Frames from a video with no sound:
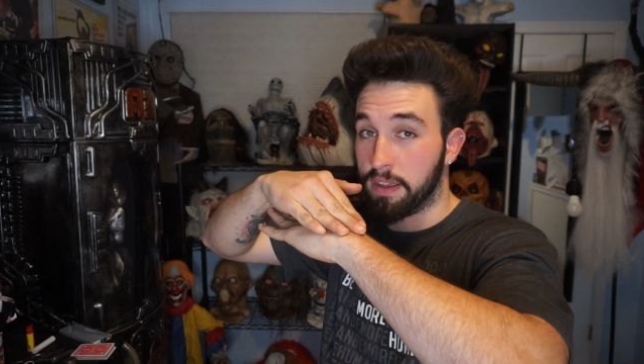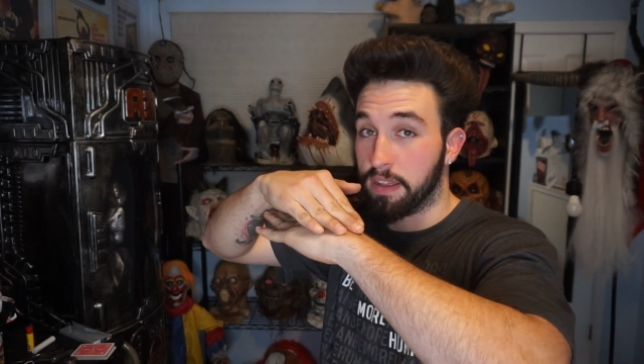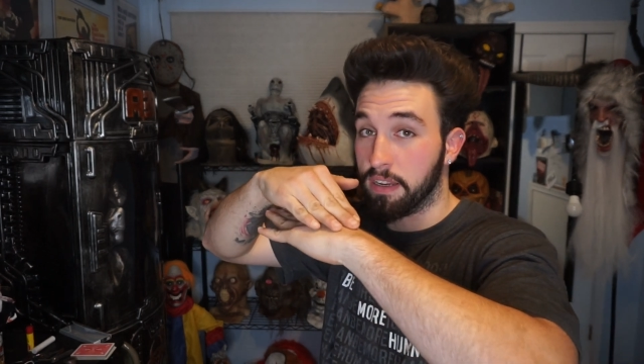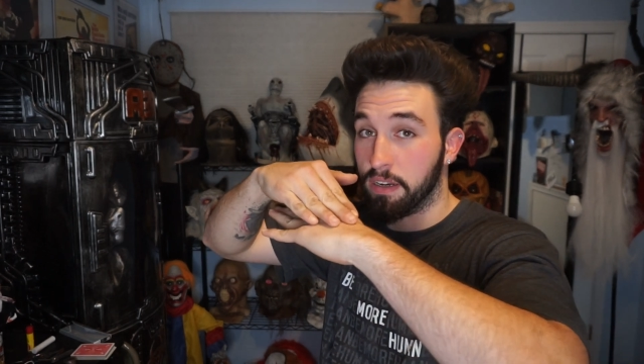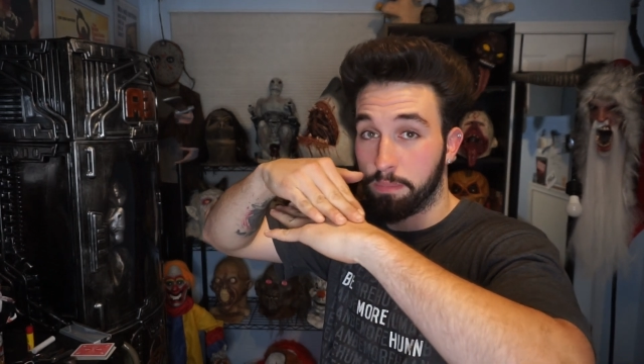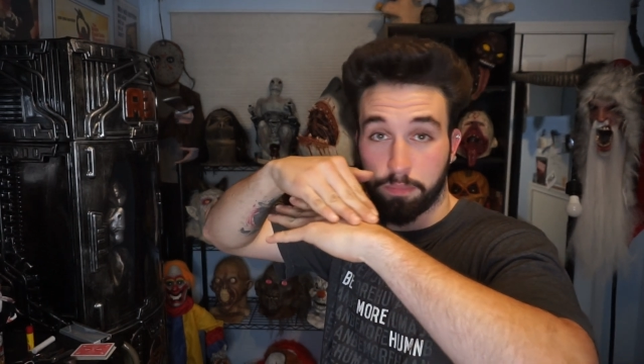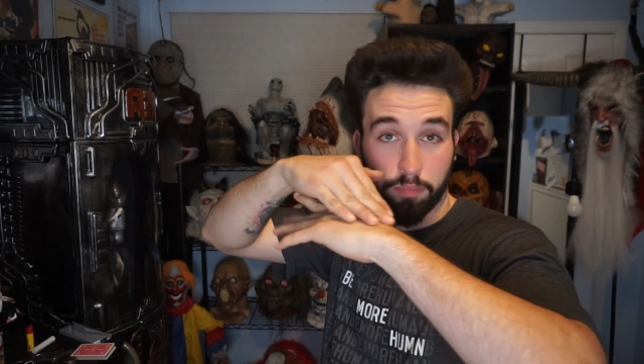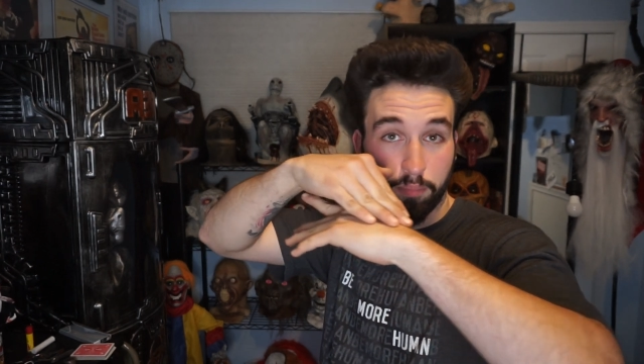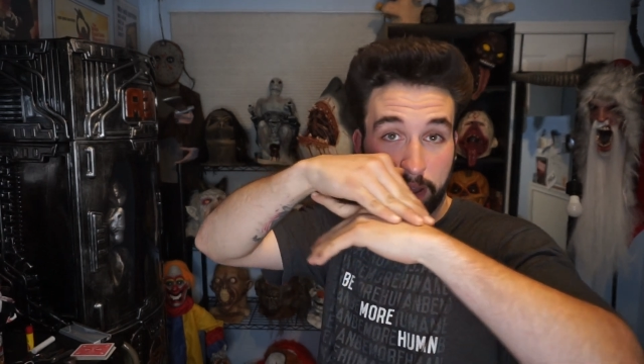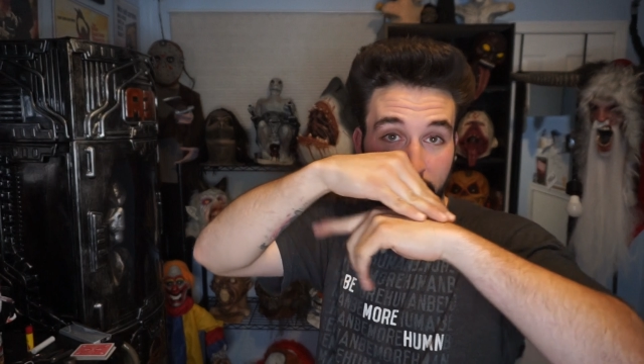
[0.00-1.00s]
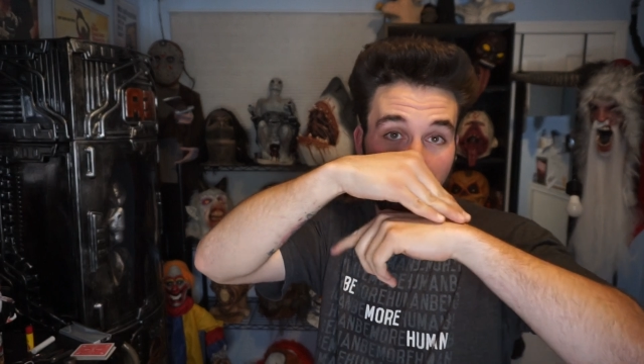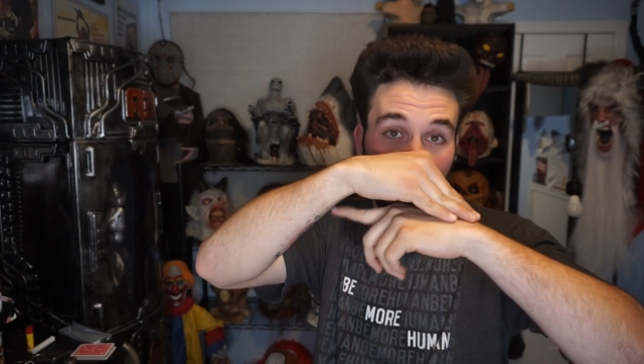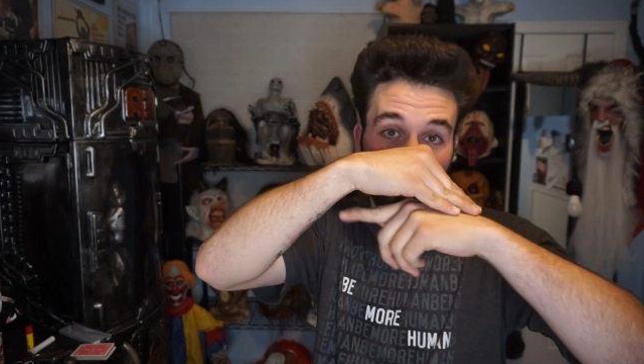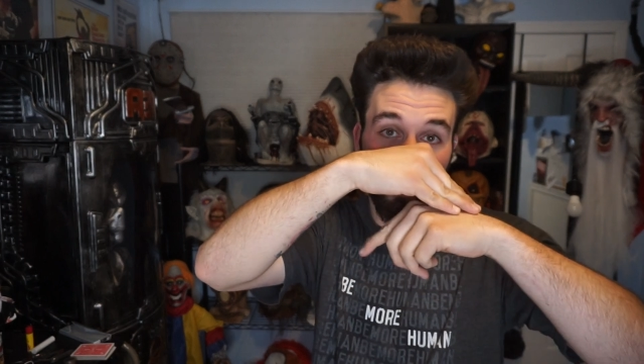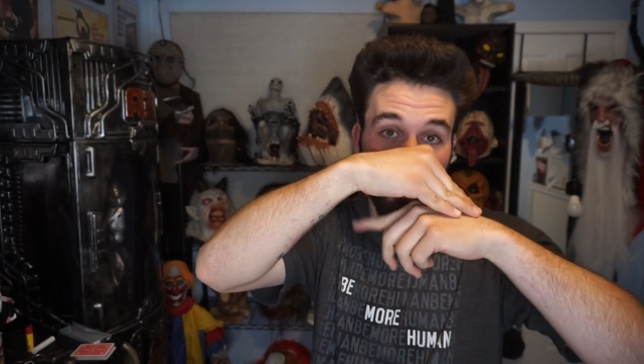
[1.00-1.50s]
And then back here,
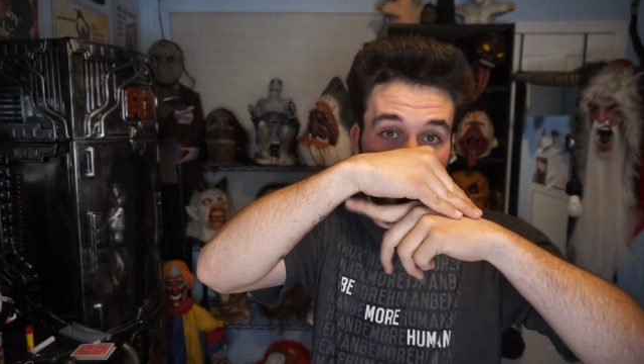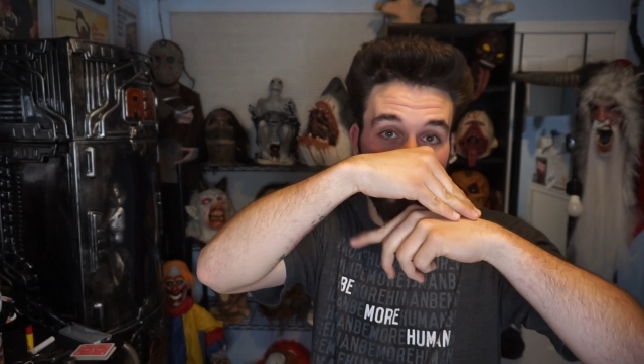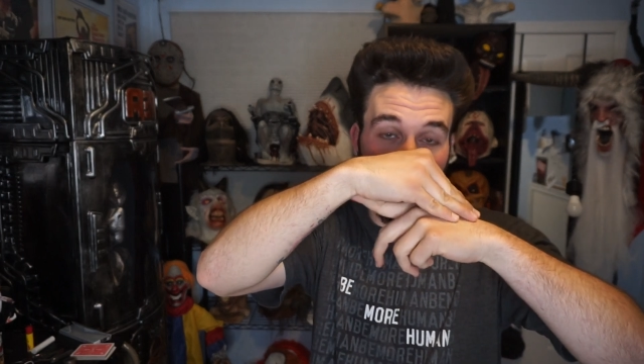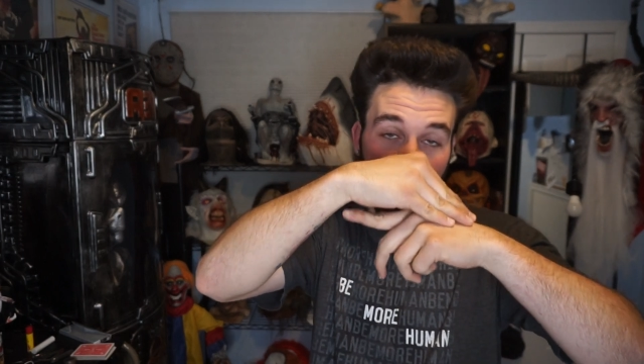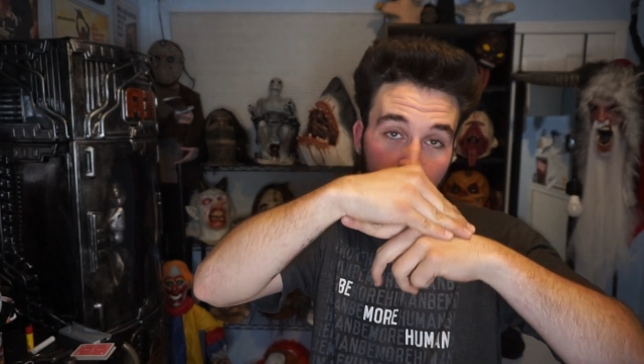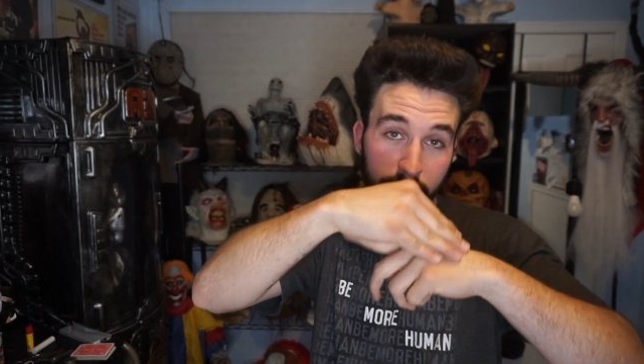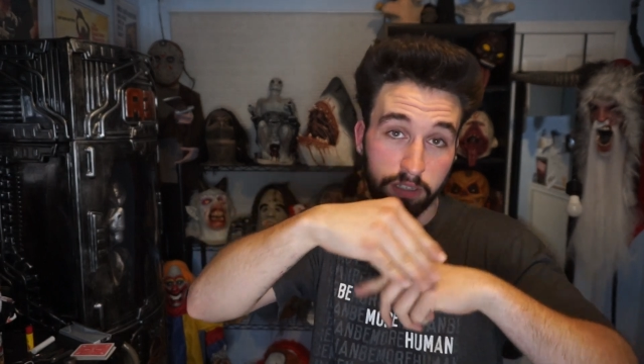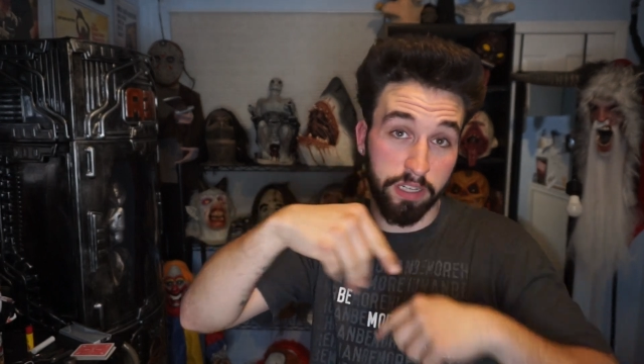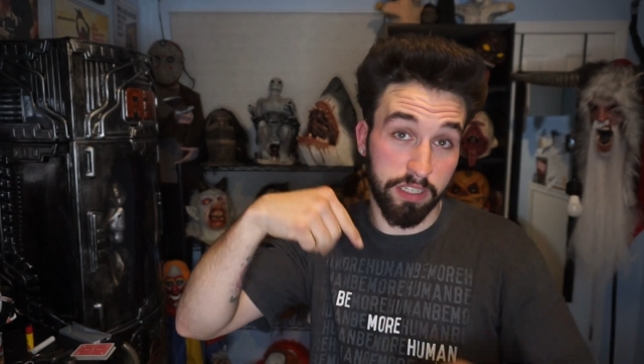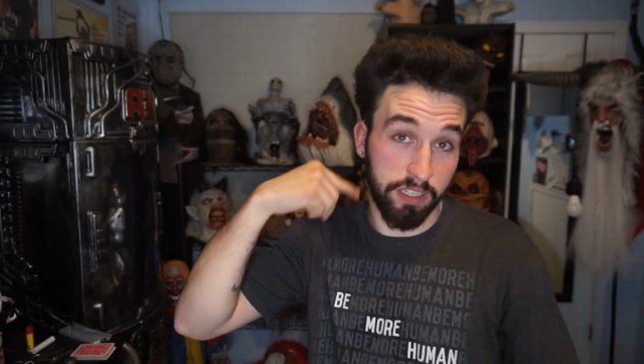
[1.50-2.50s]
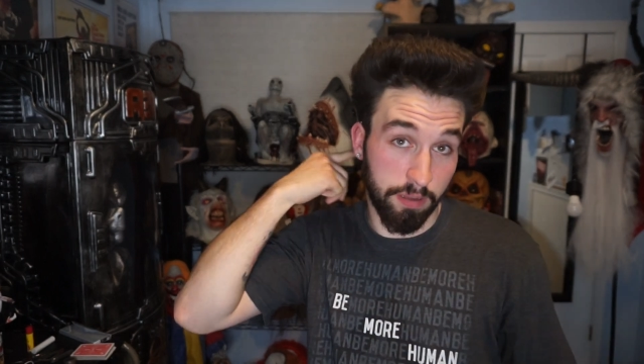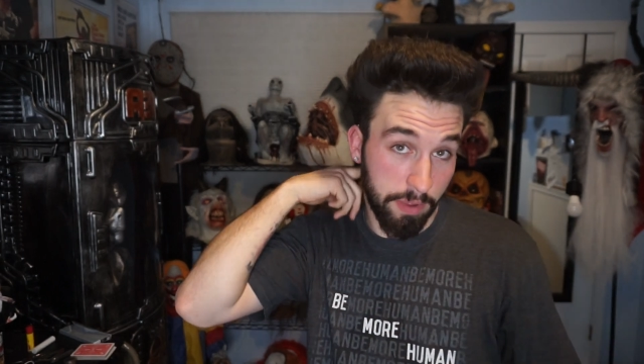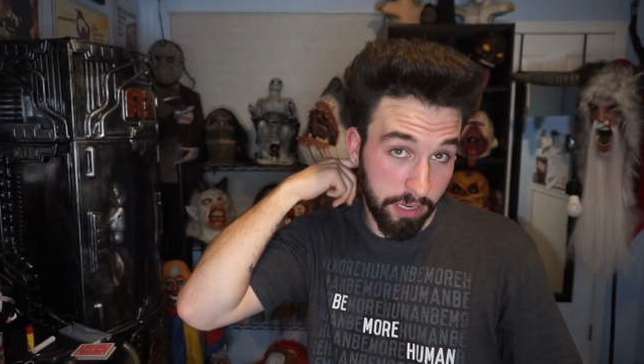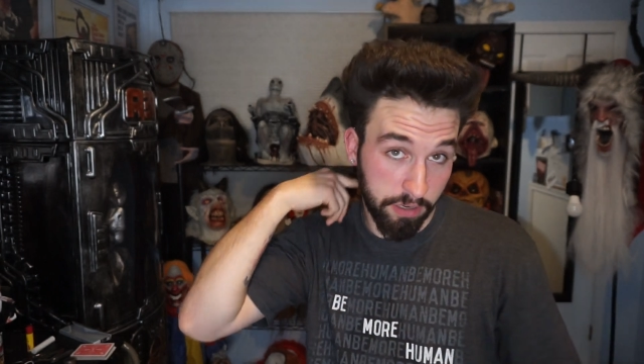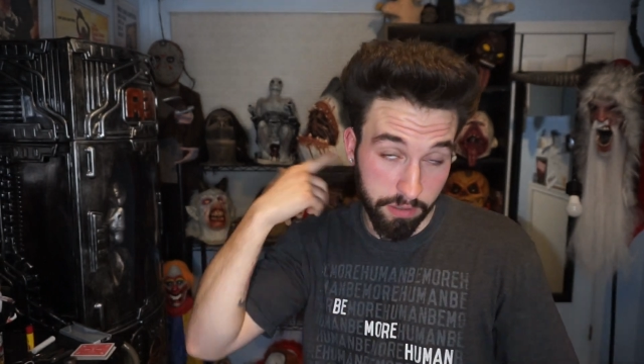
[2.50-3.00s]
there's really nothing until it hits like the
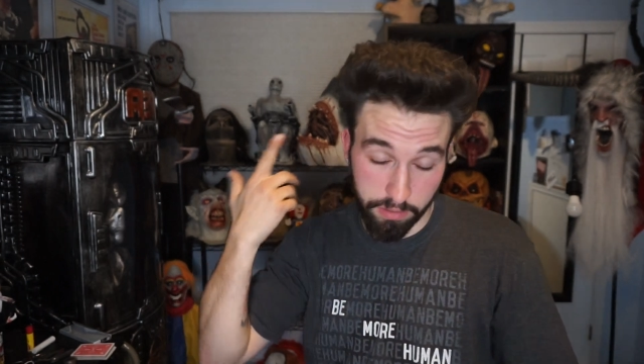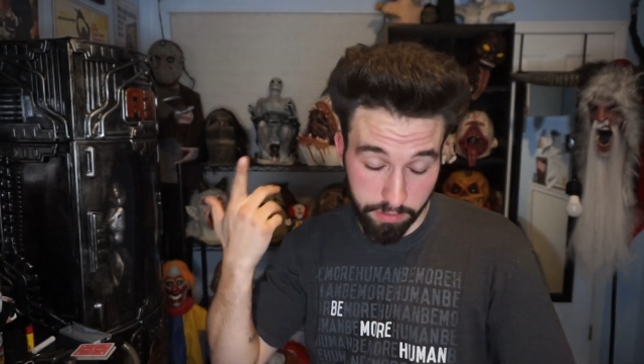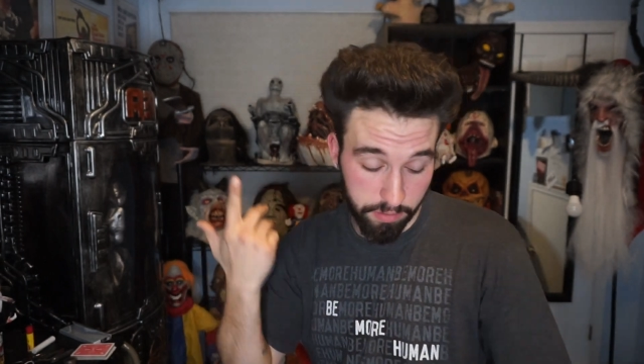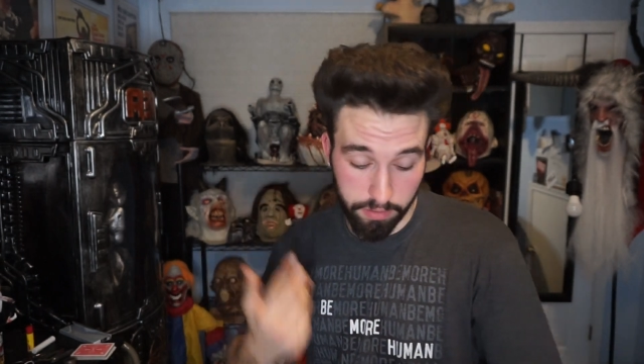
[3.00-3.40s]
back of your